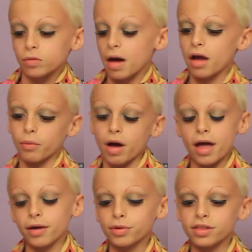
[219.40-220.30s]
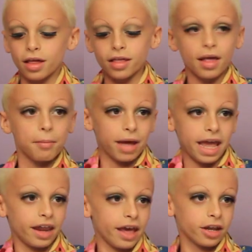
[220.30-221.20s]
no matter what anyone says, and
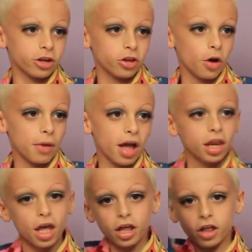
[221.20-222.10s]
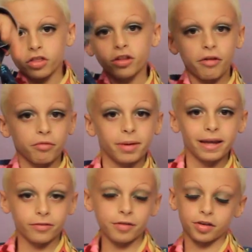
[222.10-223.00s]
pay the haters no mind, because they'll never
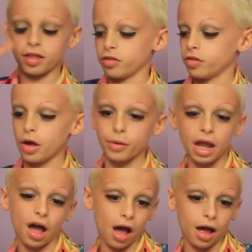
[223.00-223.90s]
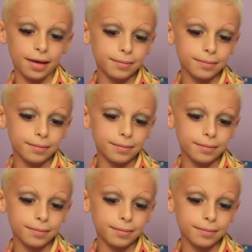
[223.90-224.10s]
be as fierce as you and I.